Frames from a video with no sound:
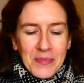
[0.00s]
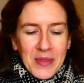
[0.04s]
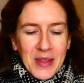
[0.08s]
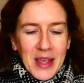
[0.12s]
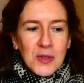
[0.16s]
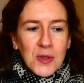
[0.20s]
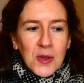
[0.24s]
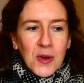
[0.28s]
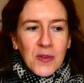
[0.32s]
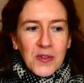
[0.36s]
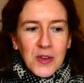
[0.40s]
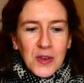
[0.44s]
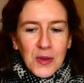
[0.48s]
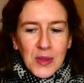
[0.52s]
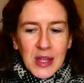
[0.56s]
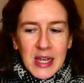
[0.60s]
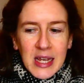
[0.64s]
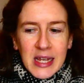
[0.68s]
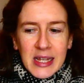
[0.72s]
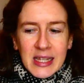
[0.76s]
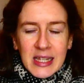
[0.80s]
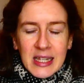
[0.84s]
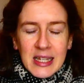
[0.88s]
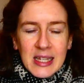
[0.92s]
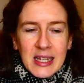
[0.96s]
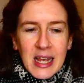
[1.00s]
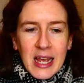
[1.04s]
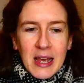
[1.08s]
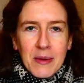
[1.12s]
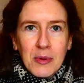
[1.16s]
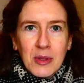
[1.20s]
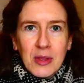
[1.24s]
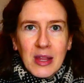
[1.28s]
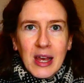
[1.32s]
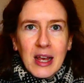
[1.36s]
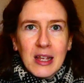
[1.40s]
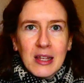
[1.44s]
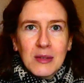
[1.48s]
So a few things to say
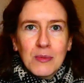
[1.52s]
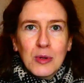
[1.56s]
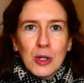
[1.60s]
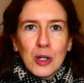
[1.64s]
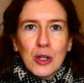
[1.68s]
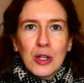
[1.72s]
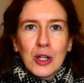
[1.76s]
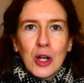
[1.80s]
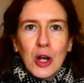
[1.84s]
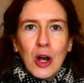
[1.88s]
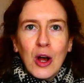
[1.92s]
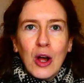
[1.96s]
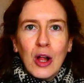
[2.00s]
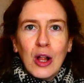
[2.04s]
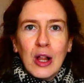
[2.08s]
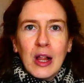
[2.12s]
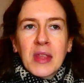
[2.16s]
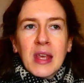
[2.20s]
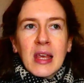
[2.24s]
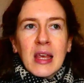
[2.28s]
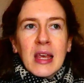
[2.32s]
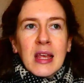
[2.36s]
about the Hesper Shawl.